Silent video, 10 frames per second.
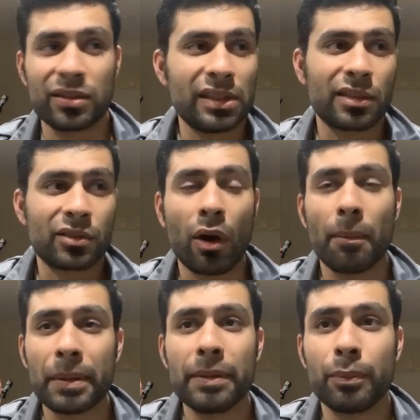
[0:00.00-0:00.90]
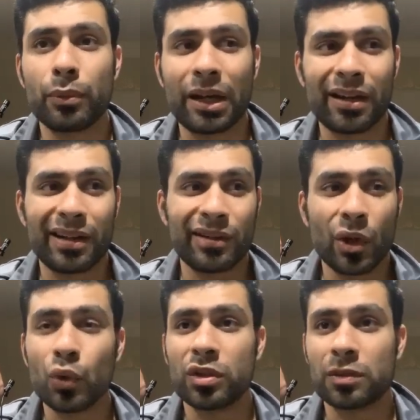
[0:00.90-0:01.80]
These are top people that
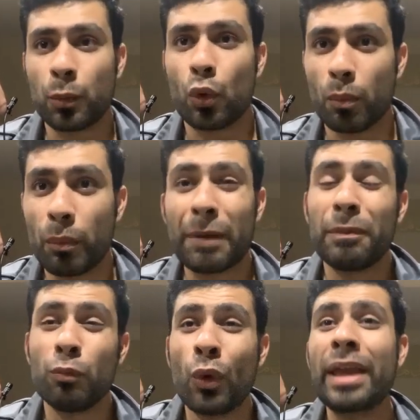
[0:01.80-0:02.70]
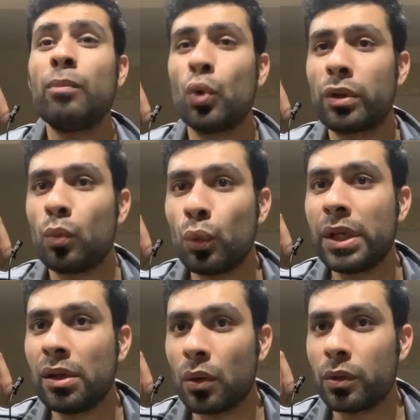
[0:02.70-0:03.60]
know the sport way more than
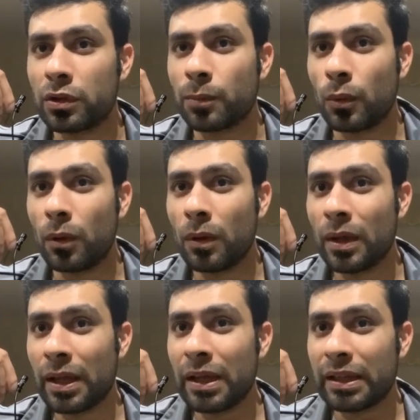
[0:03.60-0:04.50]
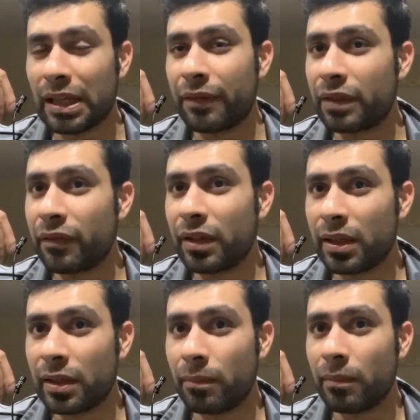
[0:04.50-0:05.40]
we know the sport that have given it
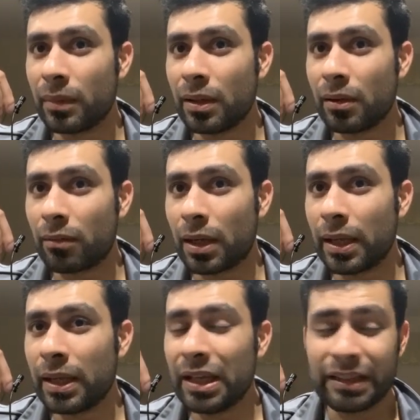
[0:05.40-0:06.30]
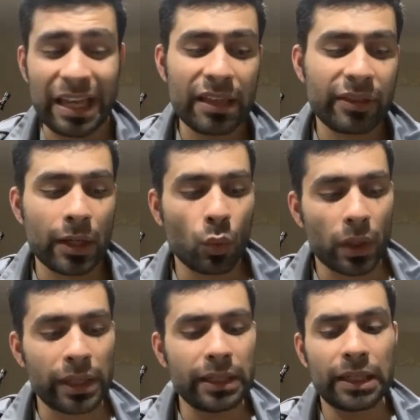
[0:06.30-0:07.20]
him. Right? They think
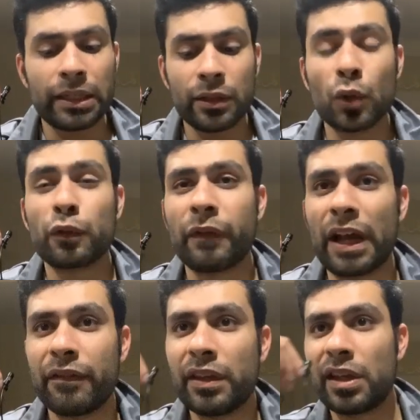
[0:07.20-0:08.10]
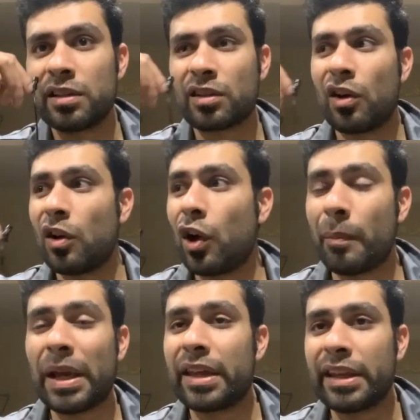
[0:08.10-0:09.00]
what he did in those 5 years are a lot
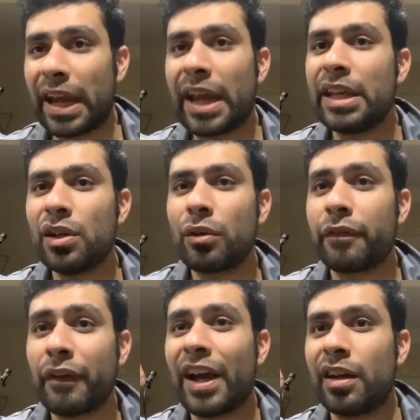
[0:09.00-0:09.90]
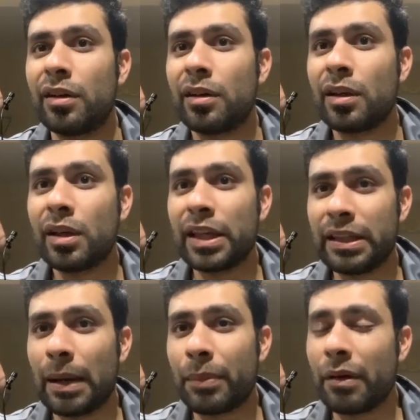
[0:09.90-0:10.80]
better than any other fighter in
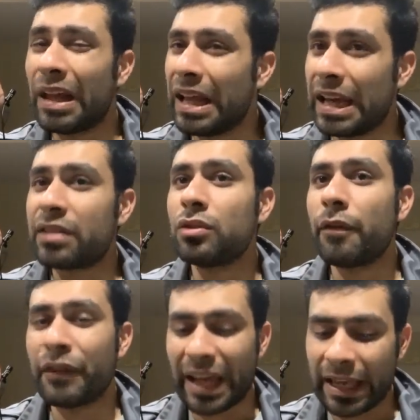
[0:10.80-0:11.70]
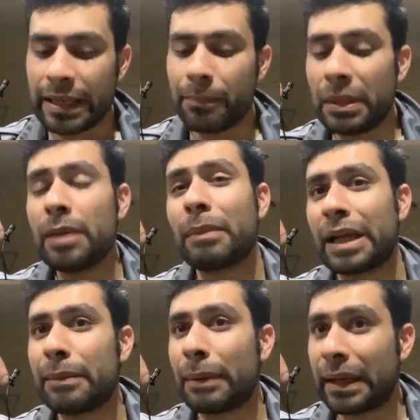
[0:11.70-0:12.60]
that period. Let's not forget, he beat
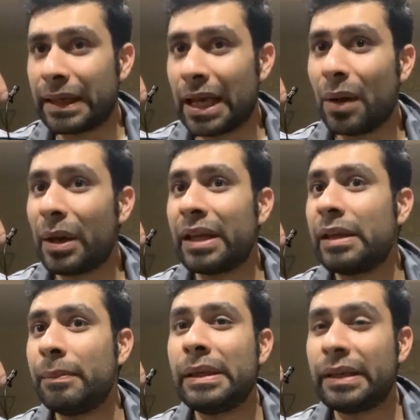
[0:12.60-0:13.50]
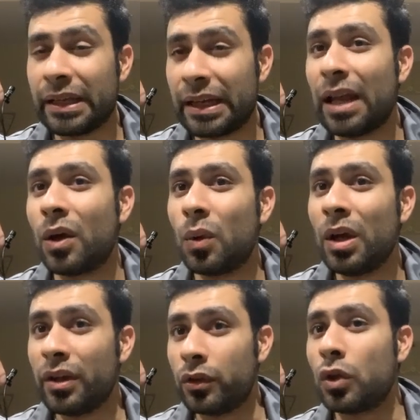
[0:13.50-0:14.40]
Manny Pacquiao and he beat Canelo.
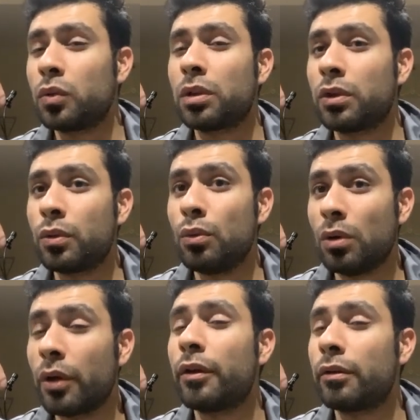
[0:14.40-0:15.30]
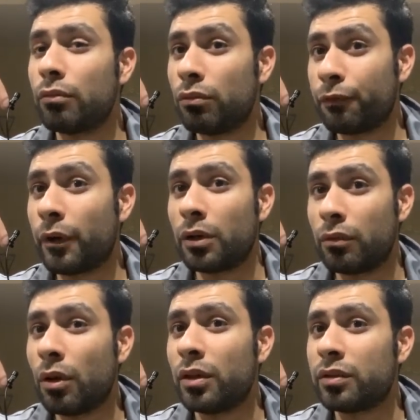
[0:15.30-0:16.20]
Those were the two other
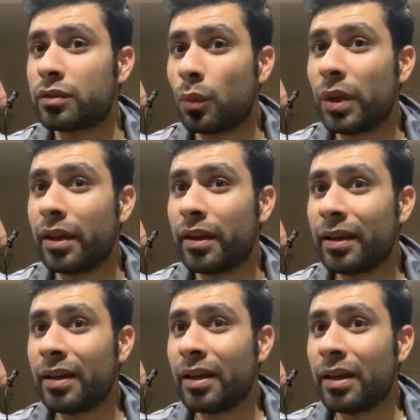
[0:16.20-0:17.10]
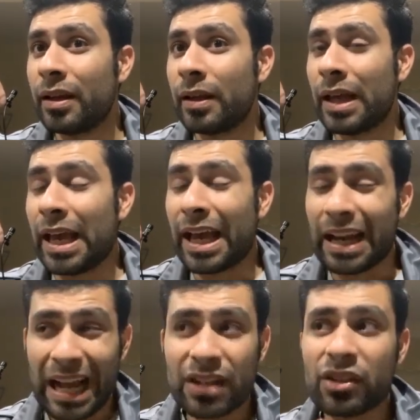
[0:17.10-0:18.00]
front runners to win. And
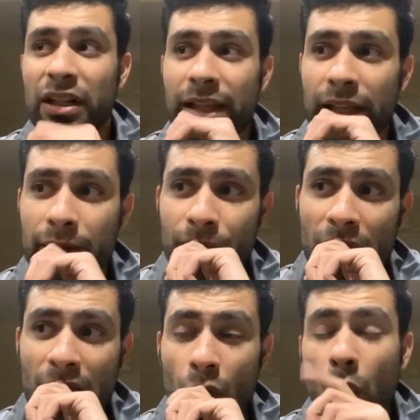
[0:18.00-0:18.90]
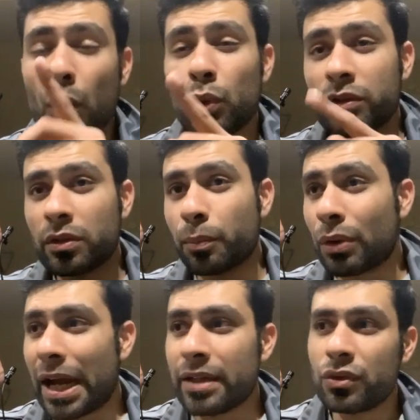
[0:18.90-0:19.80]
actually, what would
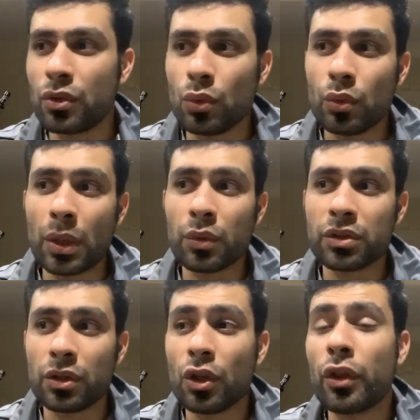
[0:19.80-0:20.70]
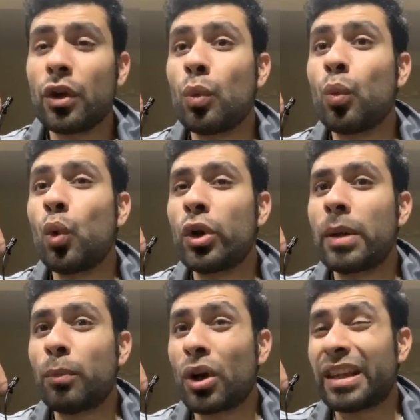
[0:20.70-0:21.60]
surprise you, there was another
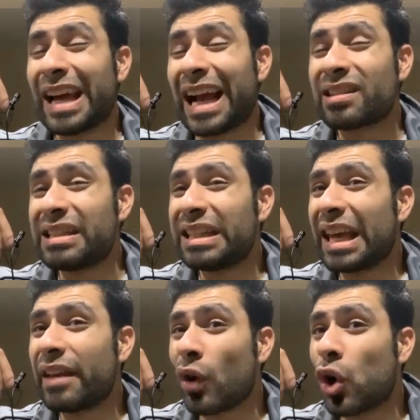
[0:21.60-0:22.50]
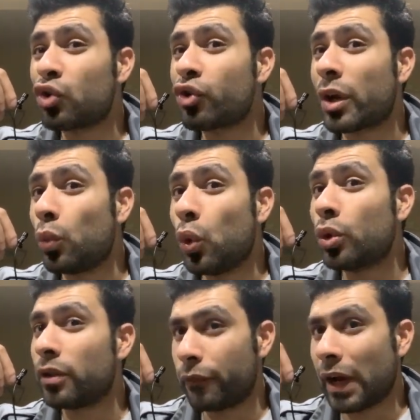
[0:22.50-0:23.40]
awarding body that actually gave Andre
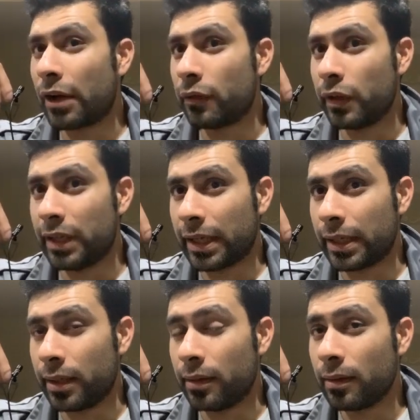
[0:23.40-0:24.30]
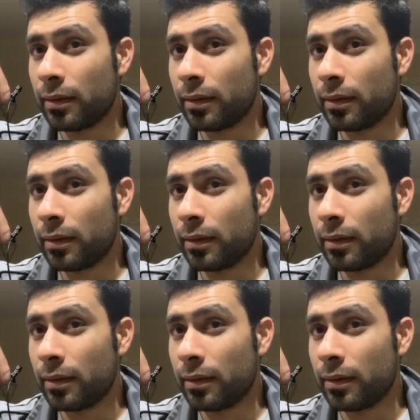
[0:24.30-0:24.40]
Ward the Fighter of the Decade.